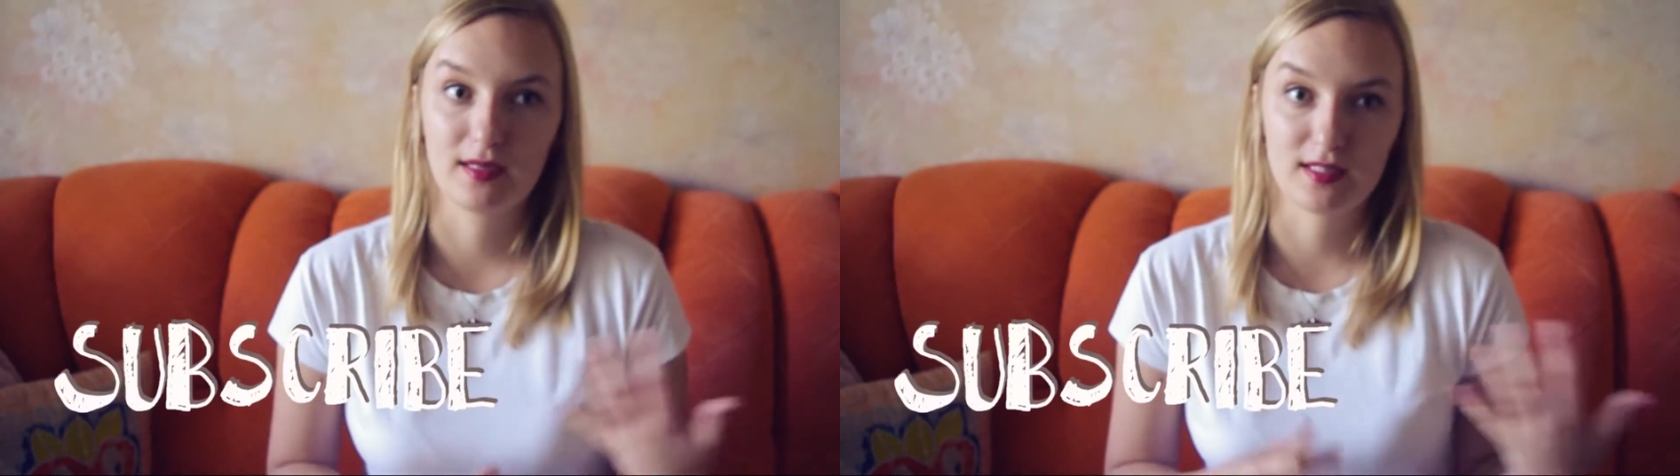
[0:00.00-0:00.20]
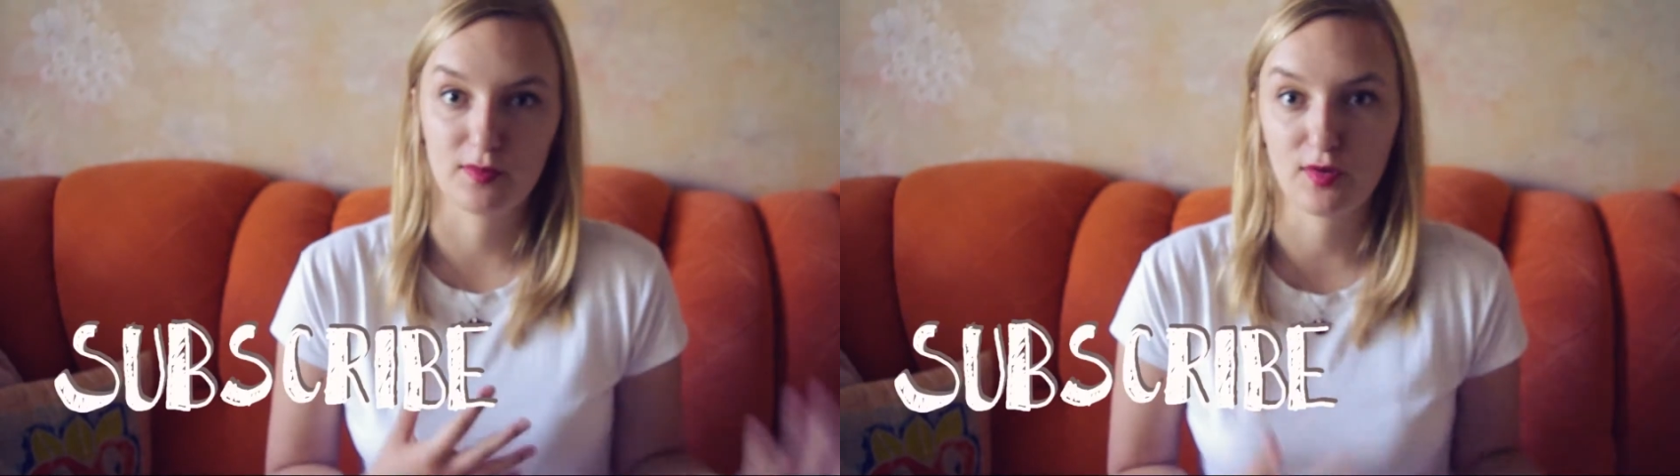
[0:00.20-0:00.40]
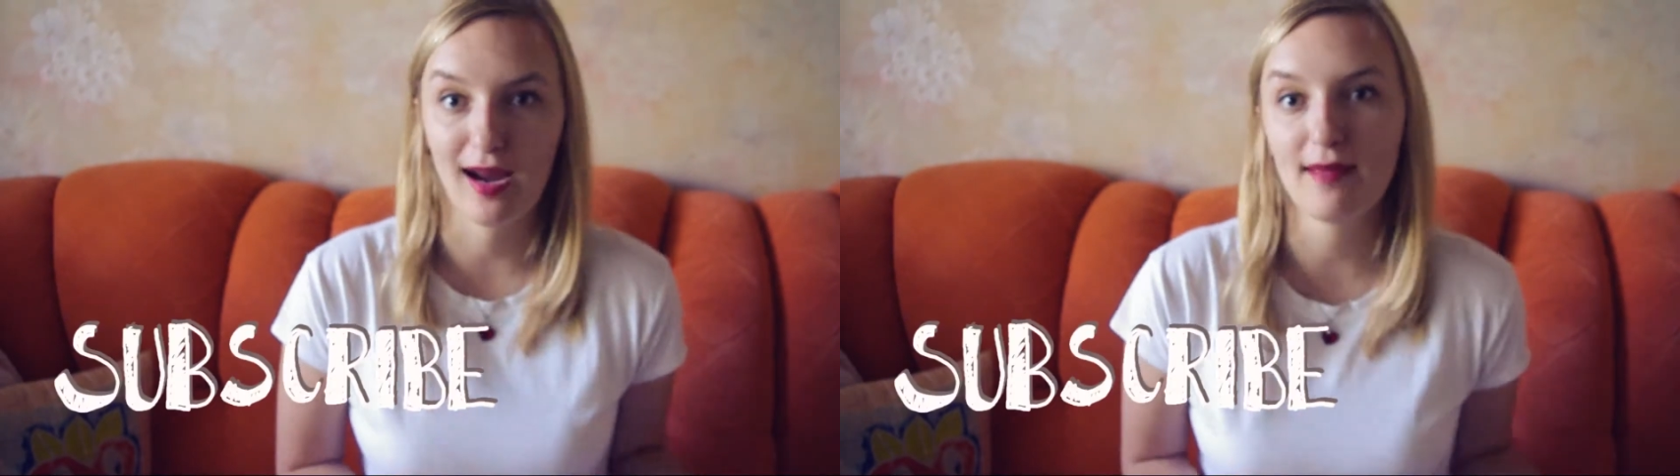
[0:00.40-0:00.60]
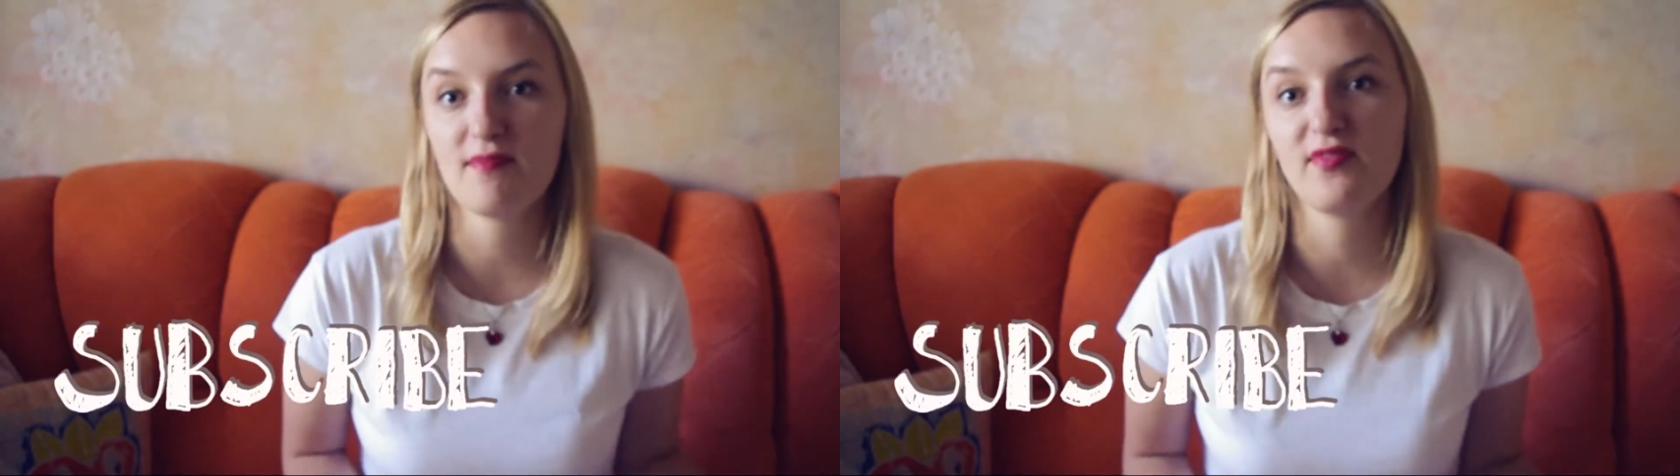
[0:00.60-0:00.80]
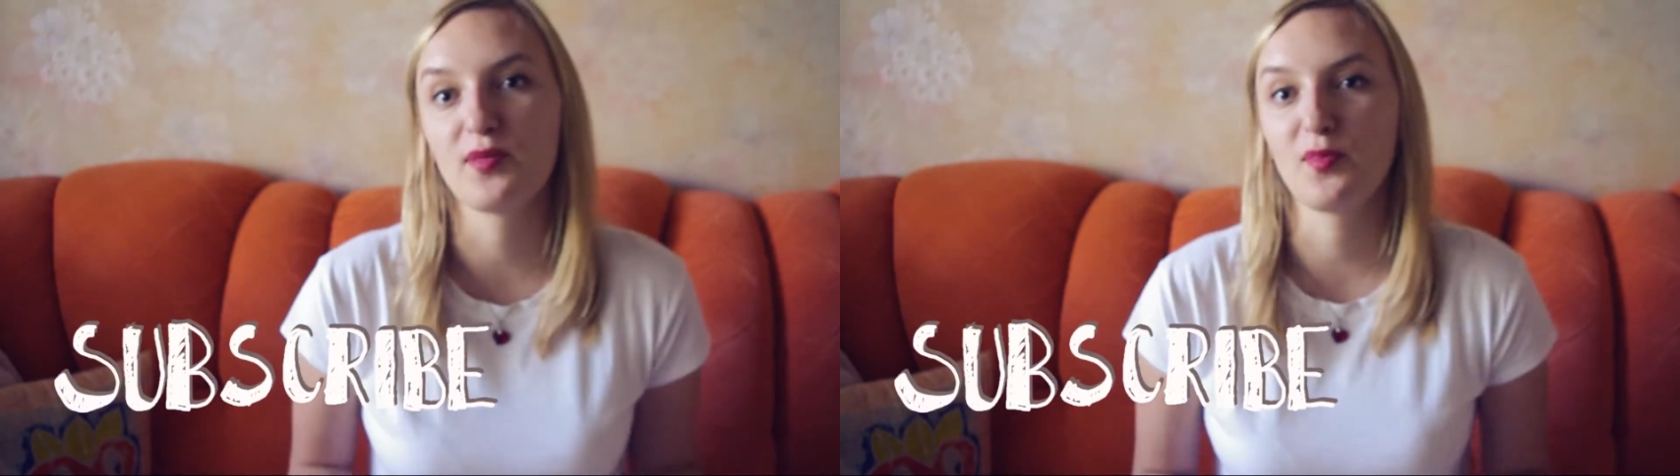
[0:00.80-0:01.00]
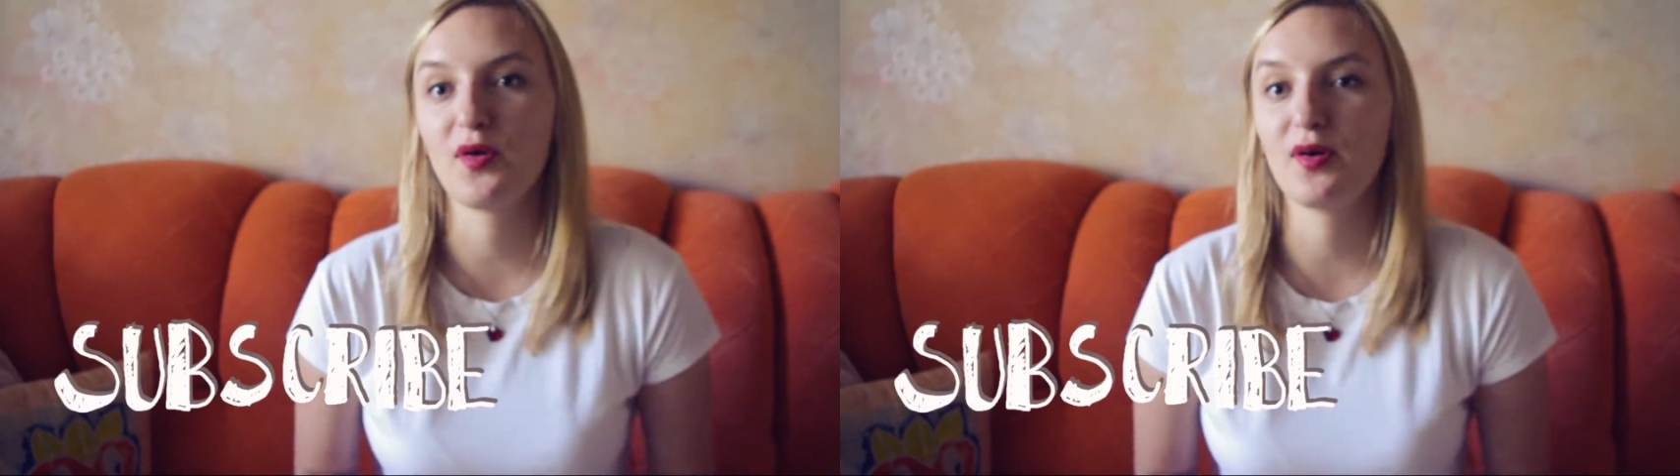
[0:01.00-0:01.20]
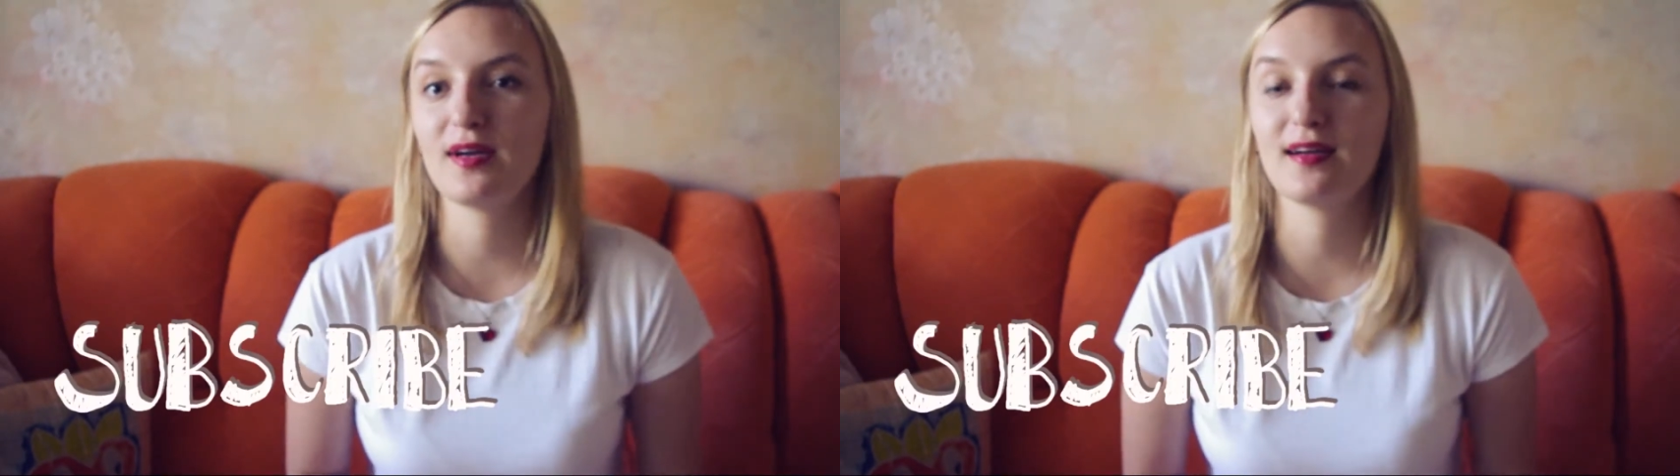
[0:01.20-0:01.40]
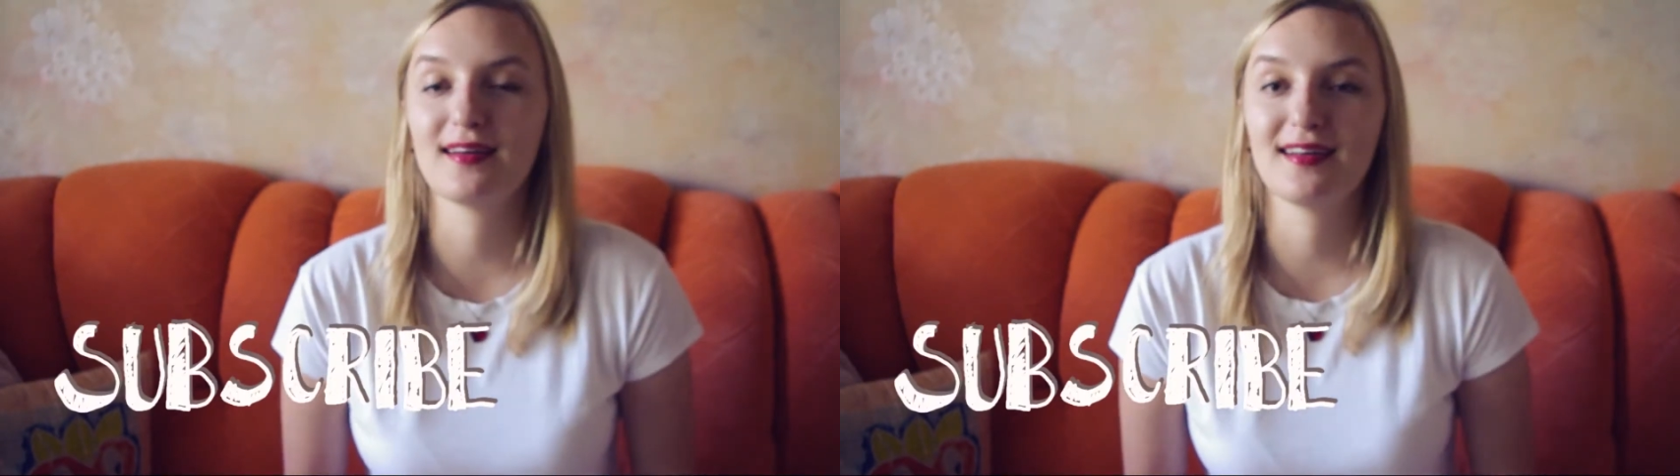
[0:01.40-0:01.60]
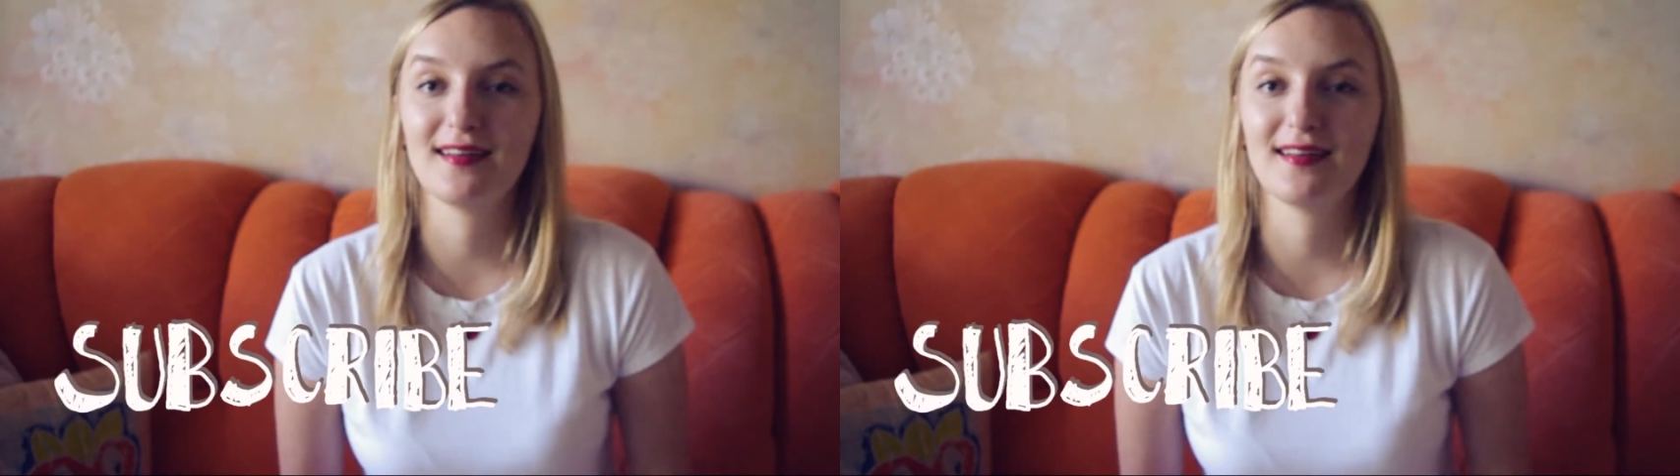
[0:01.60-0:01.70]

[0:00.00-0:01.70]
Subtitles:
subscribe for more